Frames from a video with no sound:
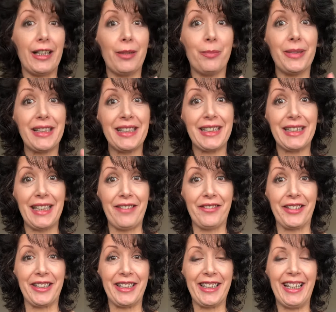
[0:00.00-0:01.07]

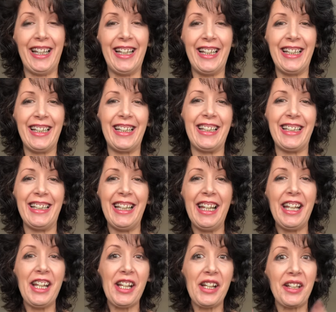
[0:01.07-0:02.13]
7. I
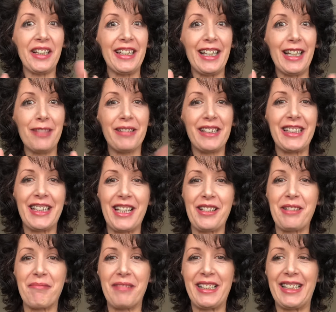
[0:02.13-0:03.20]
nearly missed out
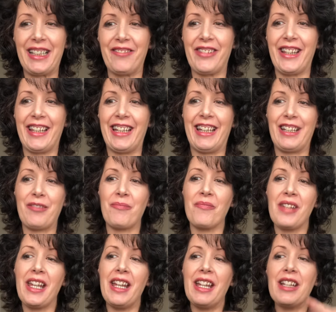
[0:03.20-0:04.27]
number 7 there.
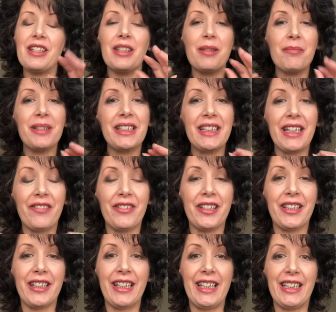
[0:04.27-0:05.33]
Number
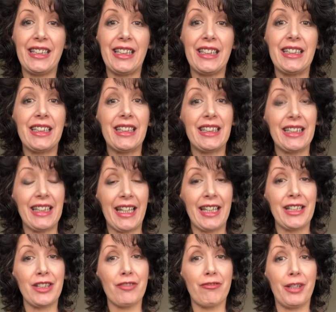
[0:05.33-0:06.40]
7 is it
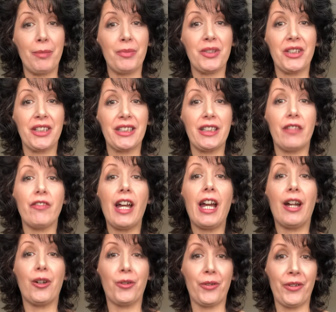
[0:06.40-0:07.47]
sustains reproductive
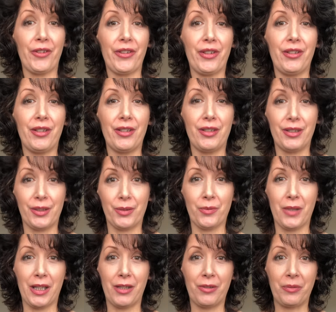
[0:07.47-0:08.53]
health as
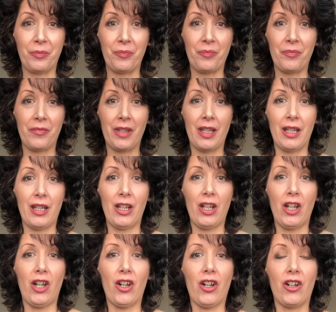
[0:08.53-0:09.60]
well.
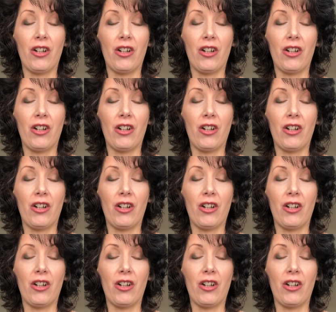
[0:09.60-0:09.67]
All